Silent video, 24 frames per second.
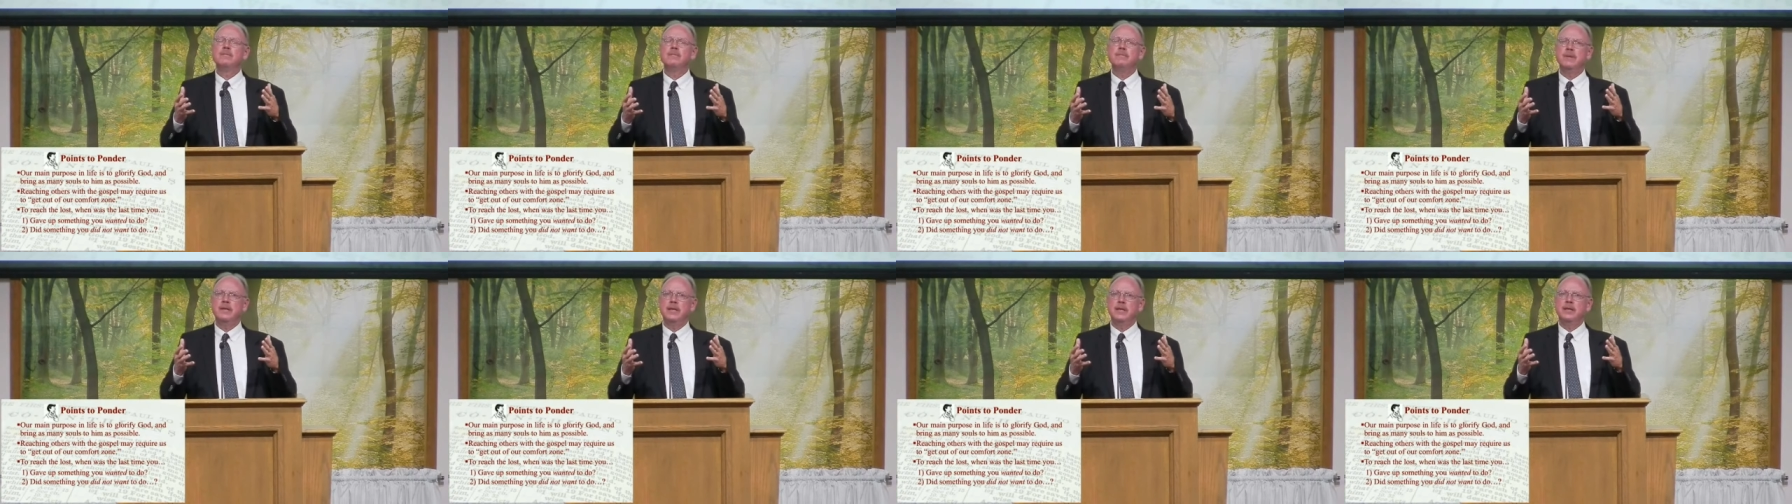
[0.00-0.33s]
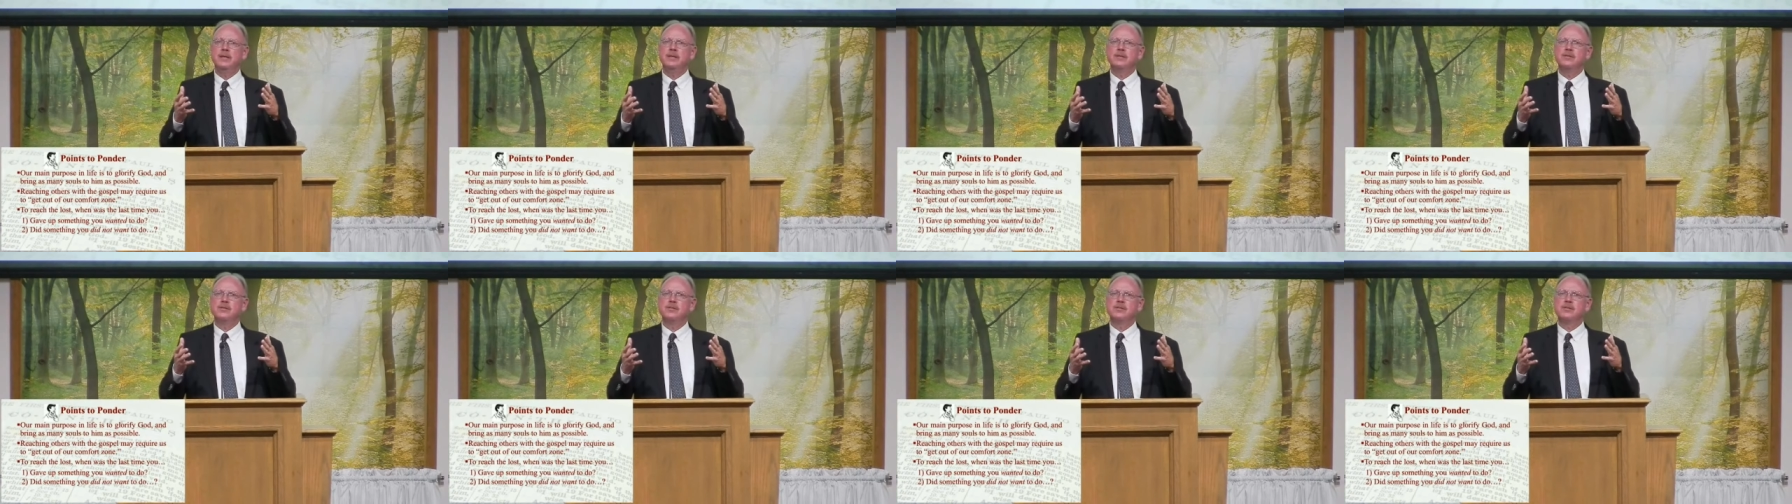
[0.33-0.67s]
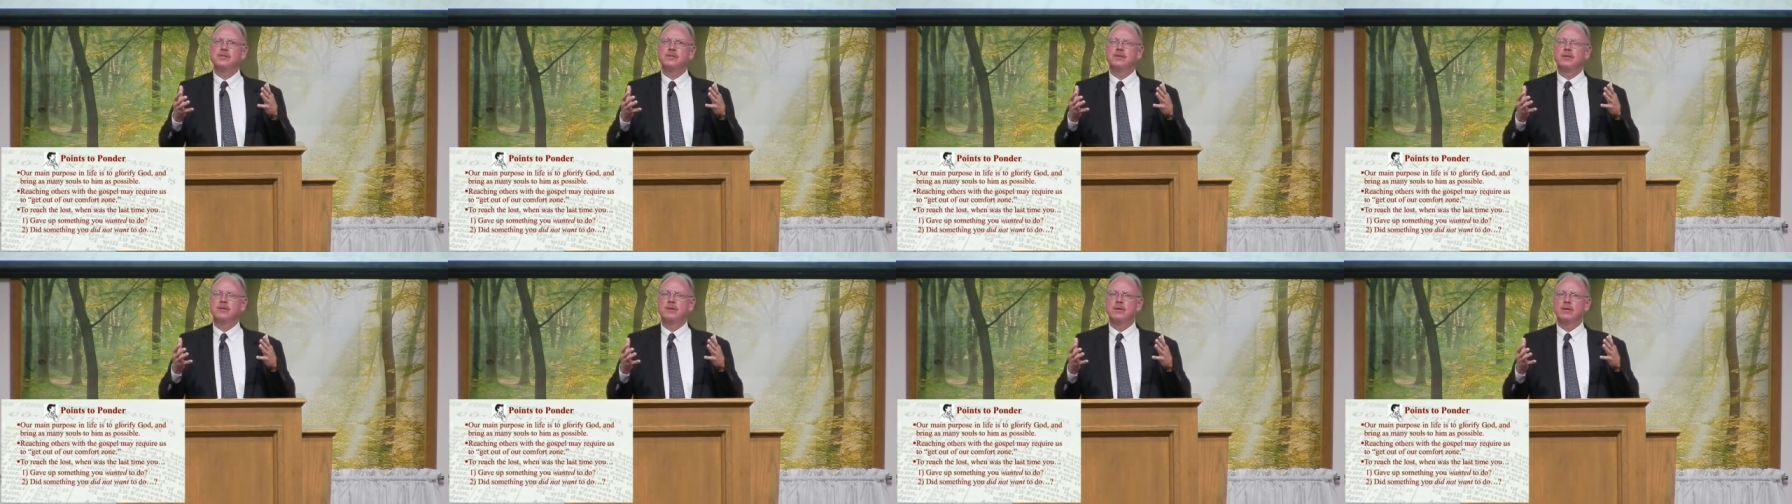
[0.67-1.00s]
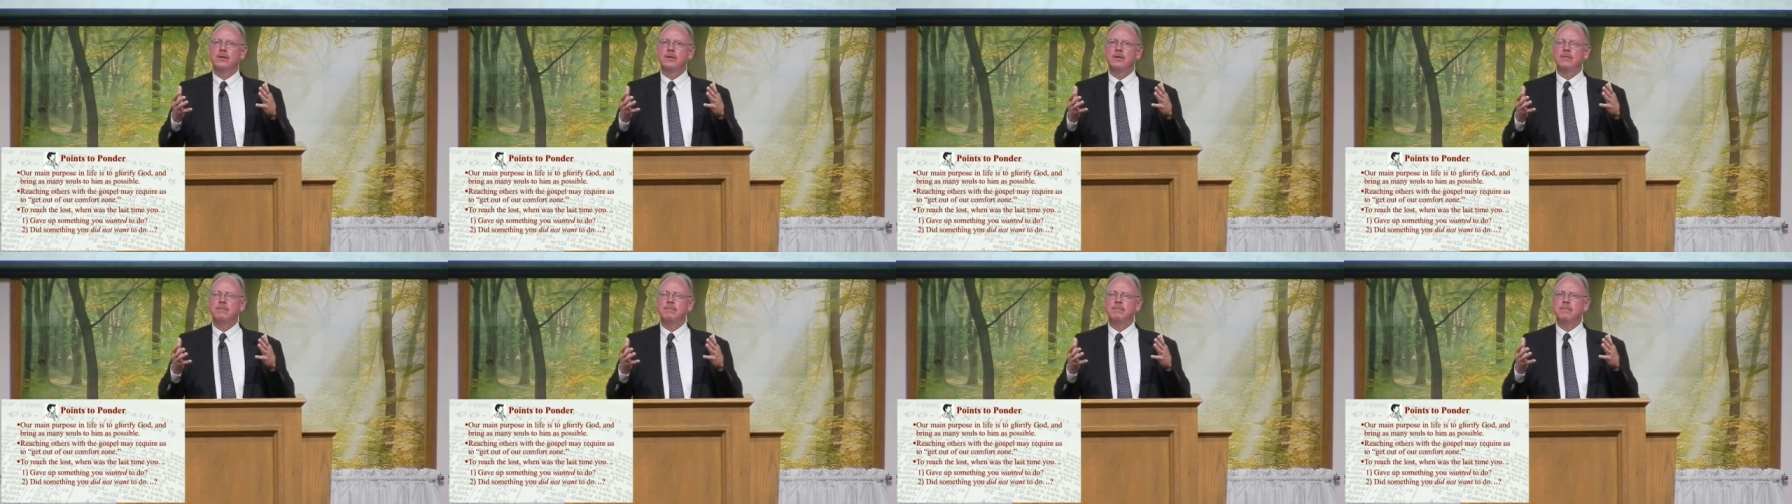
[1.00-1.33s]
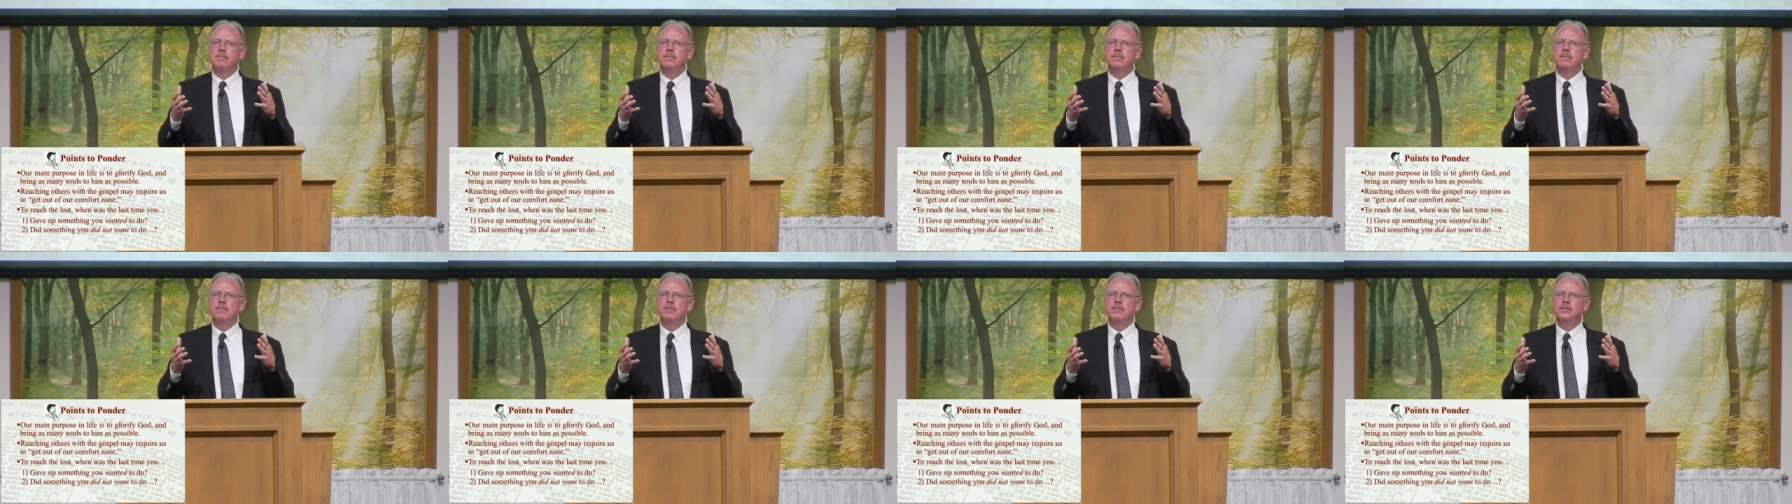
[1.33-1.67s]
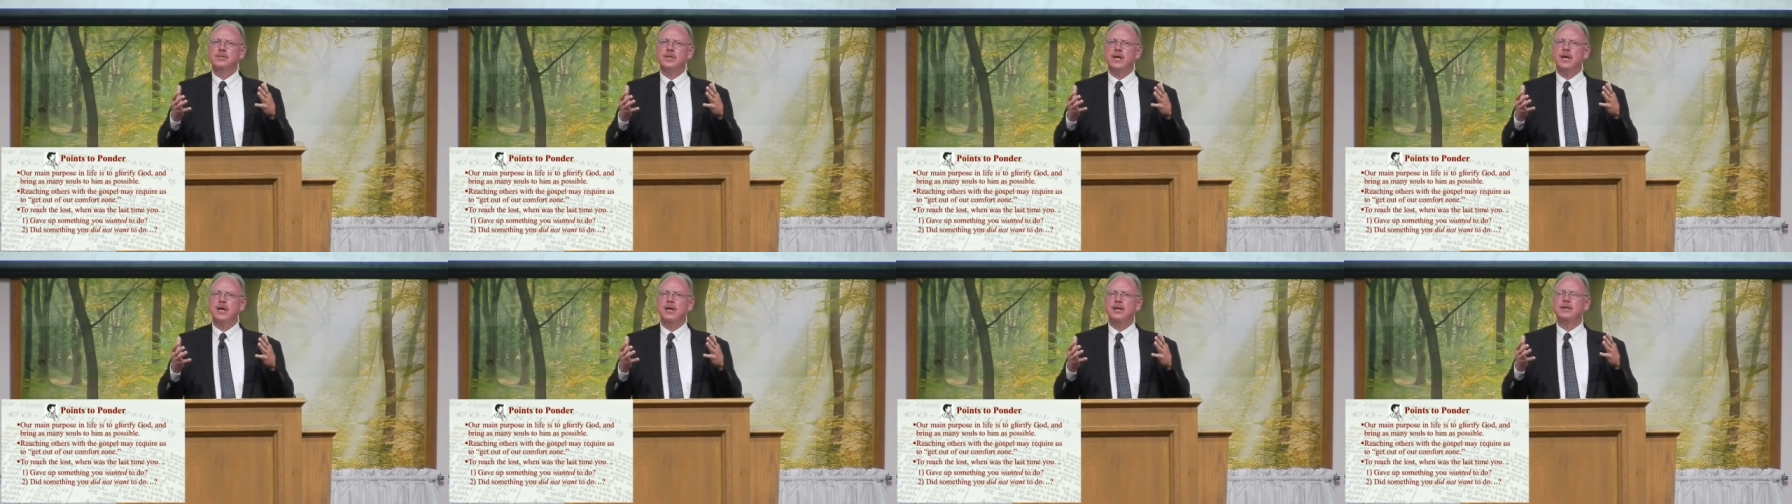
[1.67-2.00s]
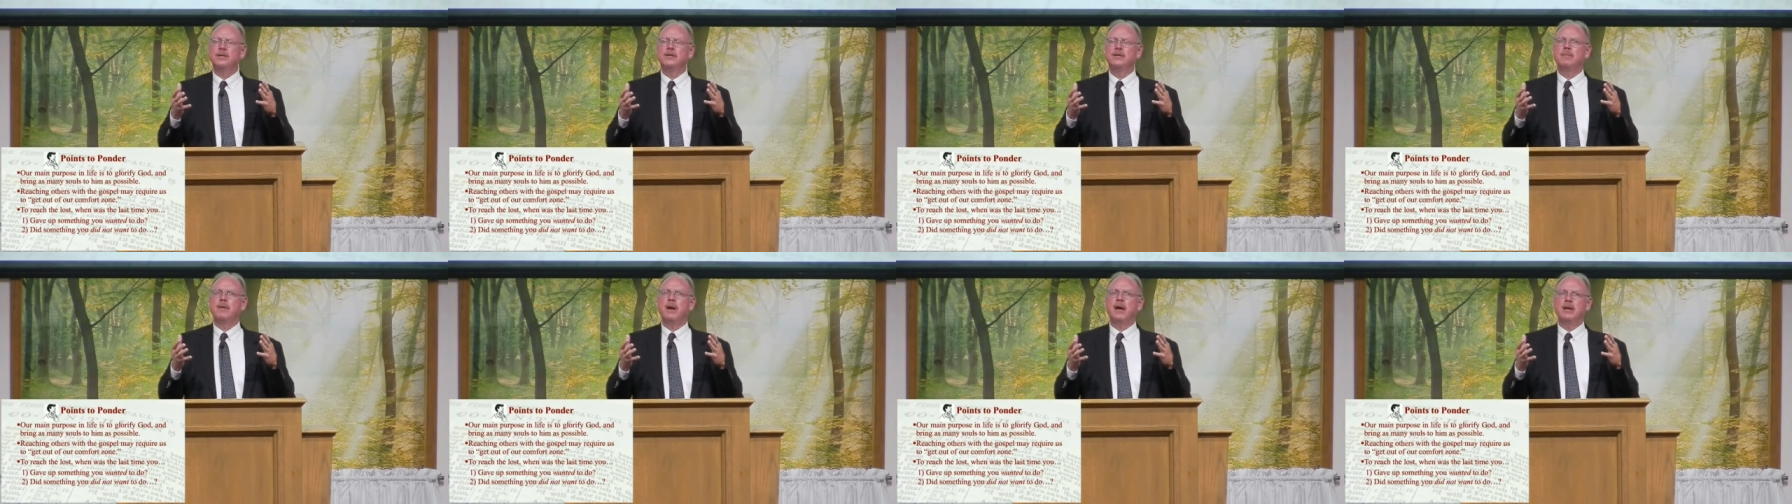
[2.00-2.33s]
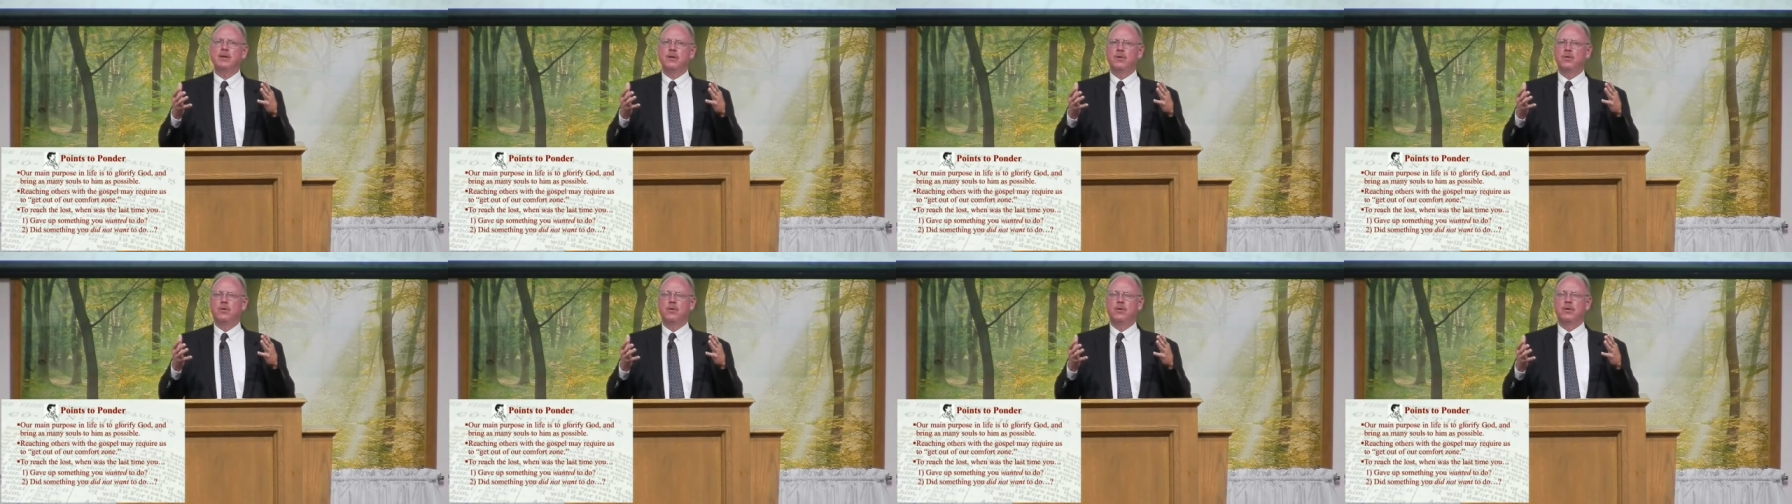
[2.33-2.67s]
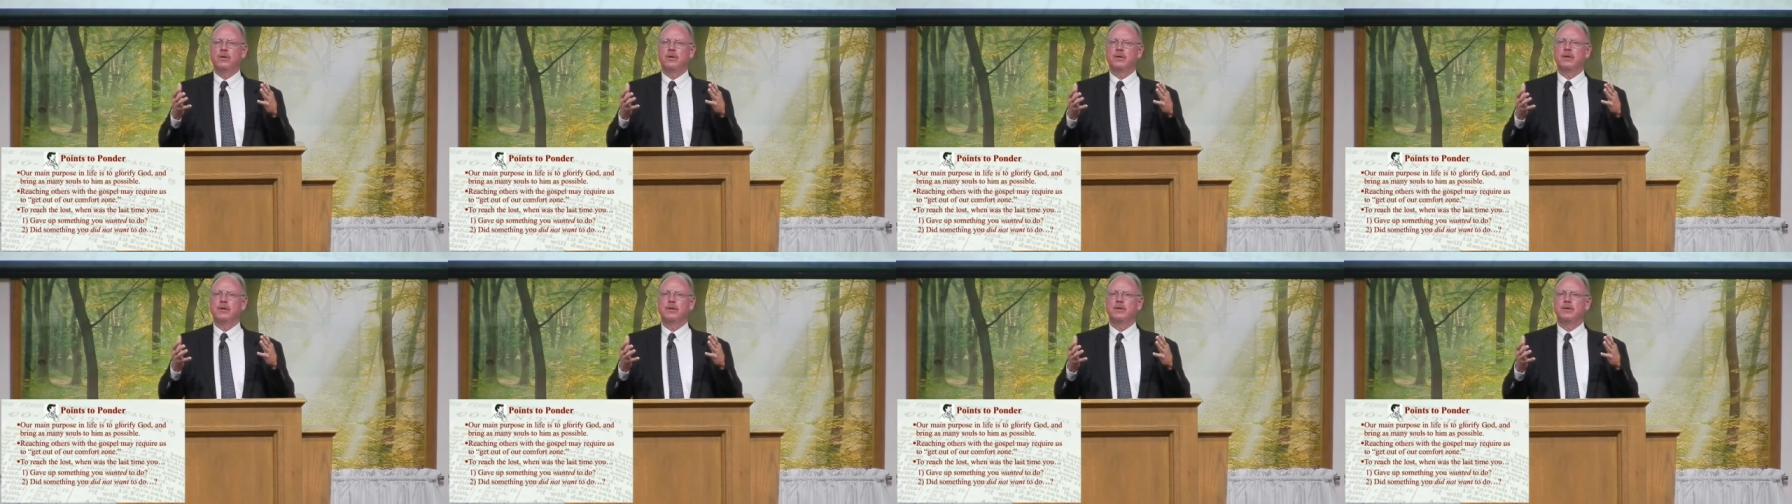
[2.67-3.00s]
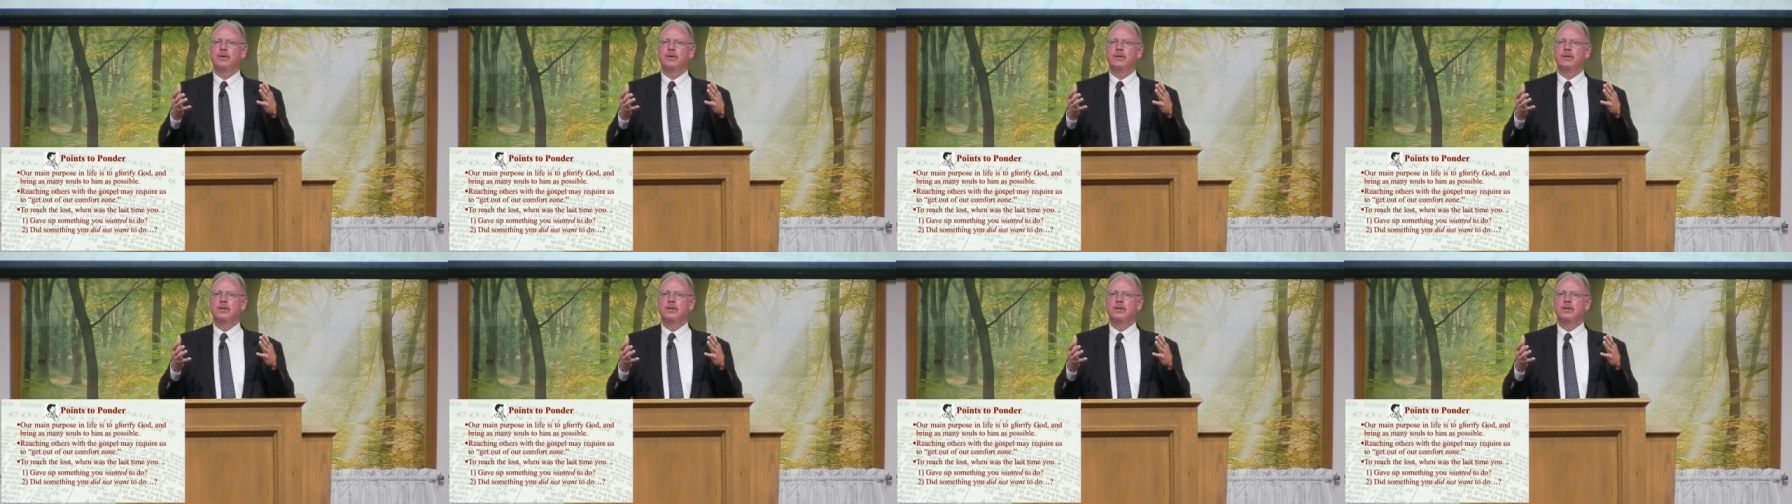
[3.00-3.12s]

means saying to my Lord,